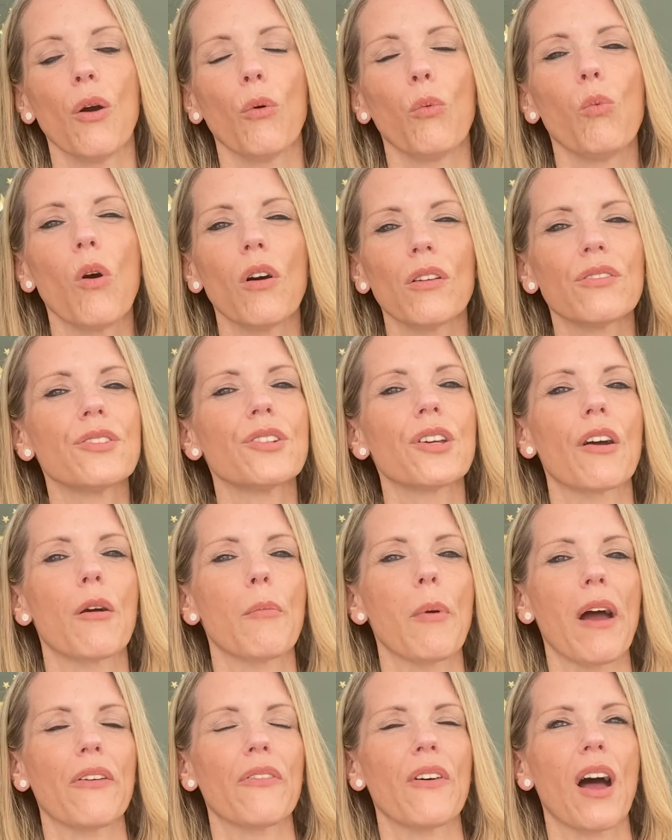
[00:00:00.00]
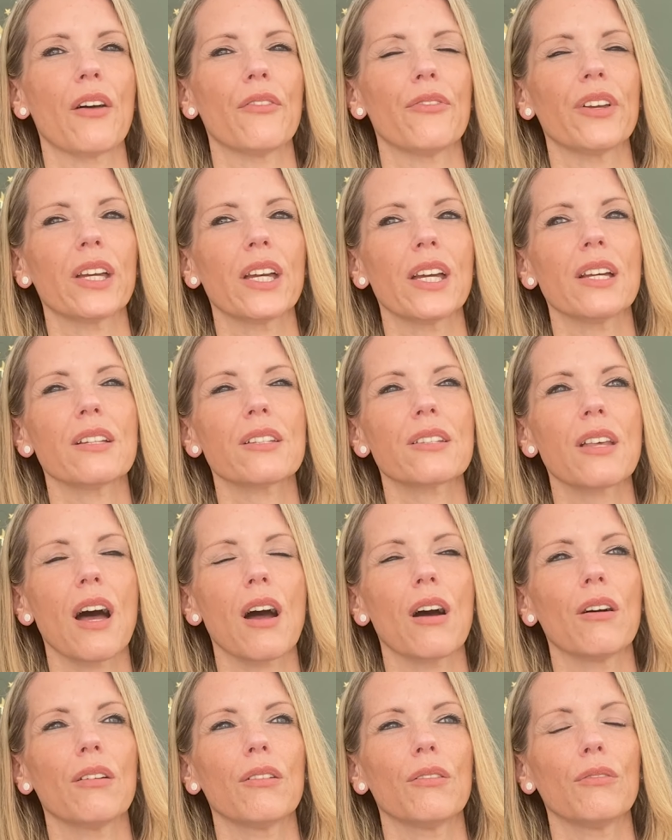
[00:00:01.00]
wonder about that and think, is
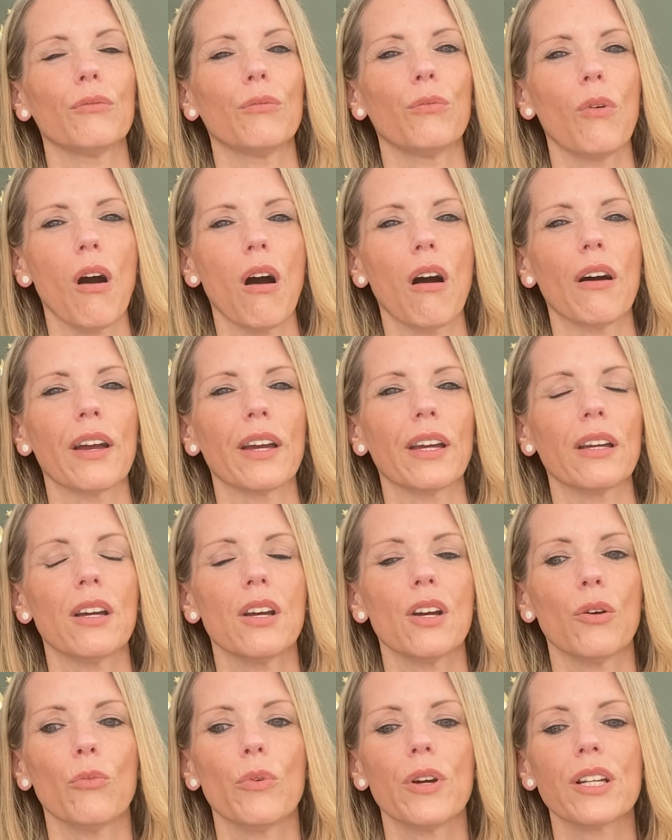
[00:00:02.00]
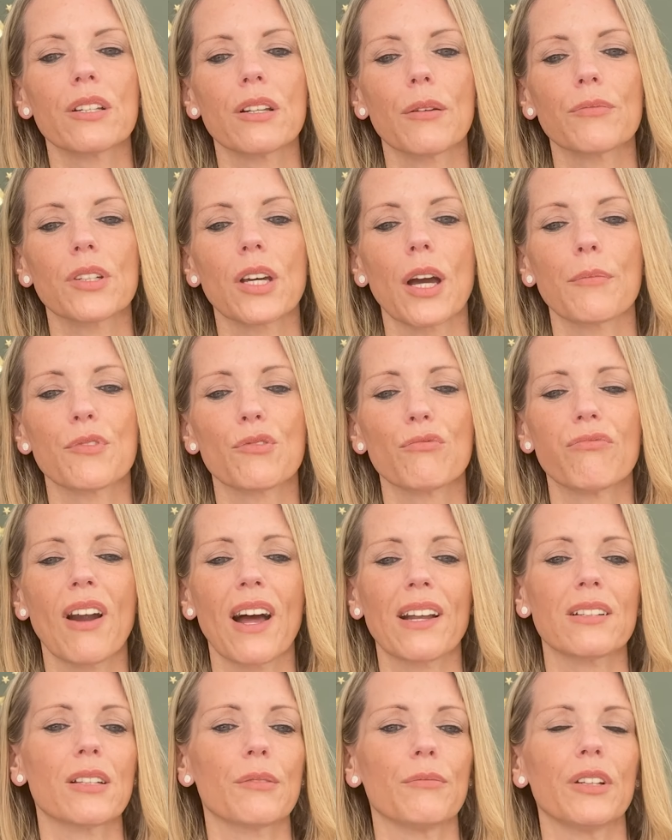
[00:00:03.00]
that why we sometimes
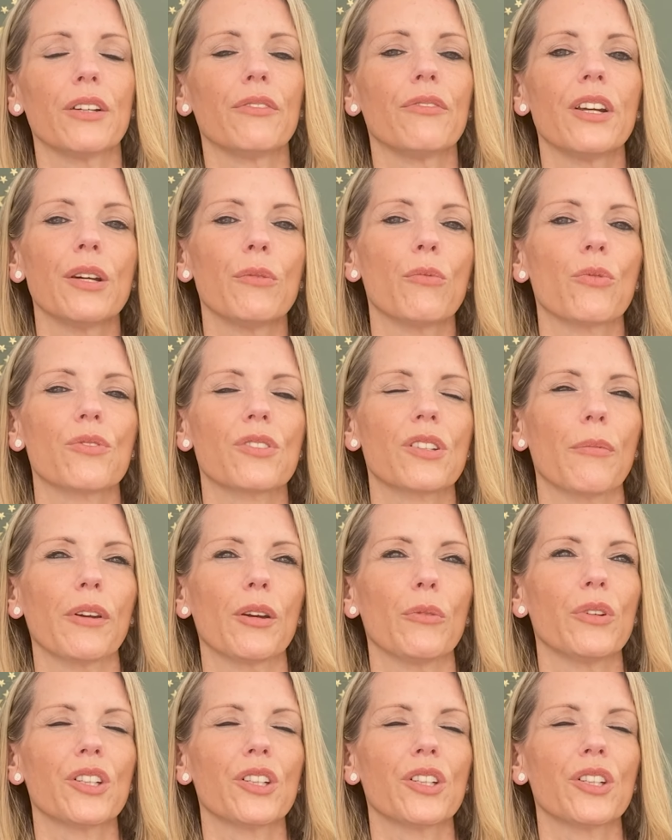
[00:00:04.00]
randomly really want something?